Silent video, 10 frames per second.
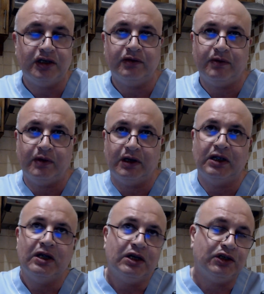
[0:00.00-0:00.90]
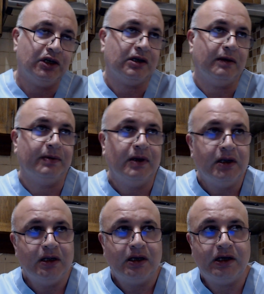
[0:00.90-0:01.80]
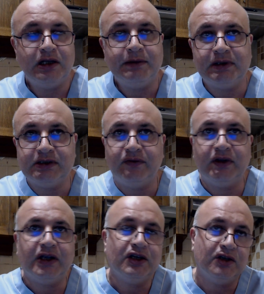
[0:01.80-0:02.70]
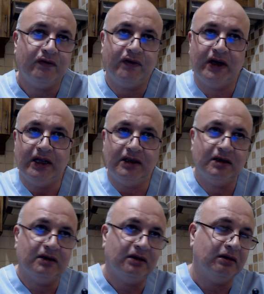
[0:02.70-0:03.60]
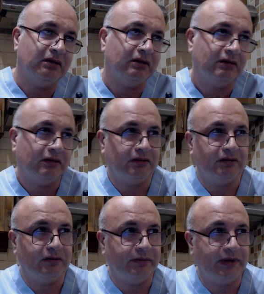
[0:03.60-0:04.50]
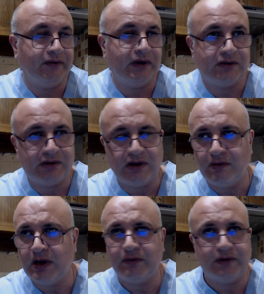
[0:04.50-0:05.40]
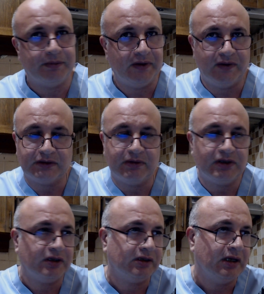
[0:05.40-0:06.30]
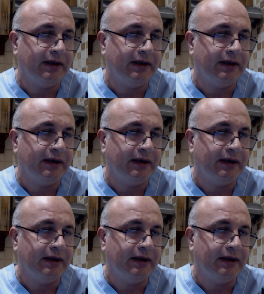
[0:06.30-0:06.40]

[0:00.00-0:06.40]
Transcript: If you want to check up Killip classification, find uh, previous one of the previous questions